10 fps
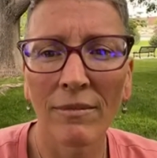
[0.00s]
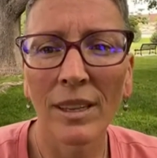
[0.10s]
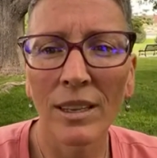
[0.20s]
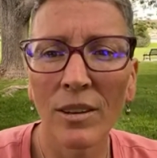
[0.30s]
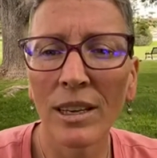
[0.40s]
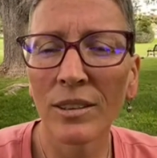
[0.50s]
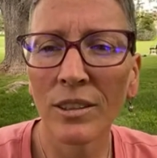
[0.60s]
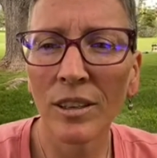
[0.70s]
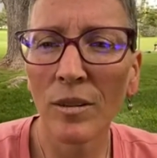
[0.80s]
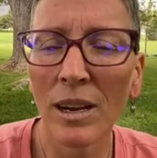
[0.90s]
You guys are
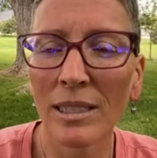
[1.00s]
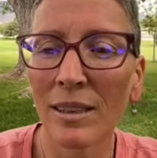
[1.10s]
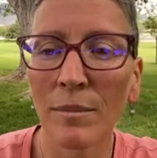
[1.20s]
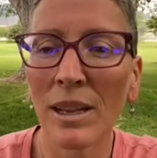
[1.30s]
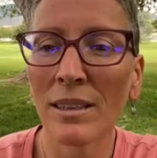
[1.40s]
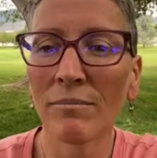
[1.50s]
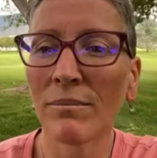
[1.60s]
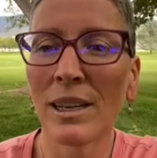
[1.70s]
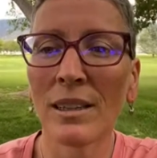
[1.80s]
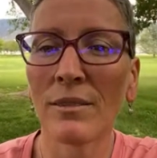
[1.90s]
so awesome. I
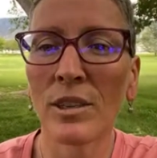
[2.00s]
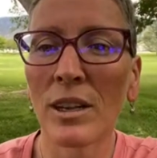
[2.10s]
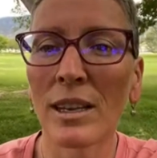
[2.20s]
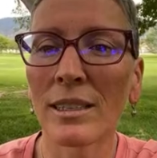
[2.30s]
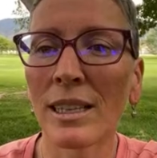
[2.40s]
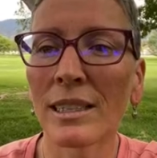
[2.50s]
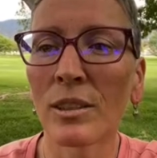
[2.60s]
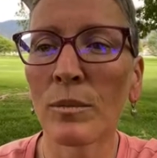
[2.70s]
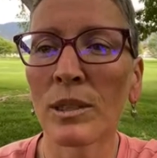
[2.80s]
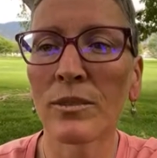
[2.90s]
love you guys. Thanks
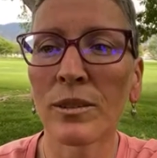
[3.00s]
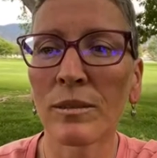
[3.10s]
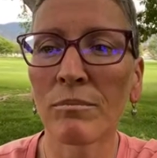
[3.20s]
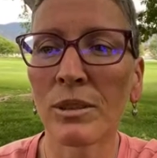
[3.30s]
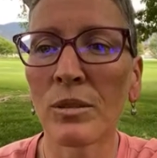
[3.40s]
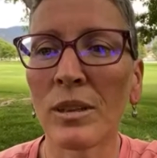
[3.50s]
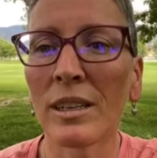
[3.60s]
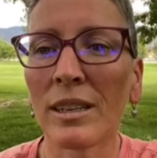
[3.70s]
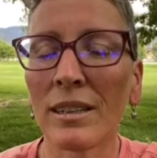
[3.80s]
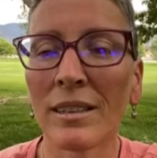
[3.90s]
so much for tuning
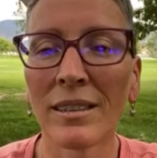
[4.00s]
in.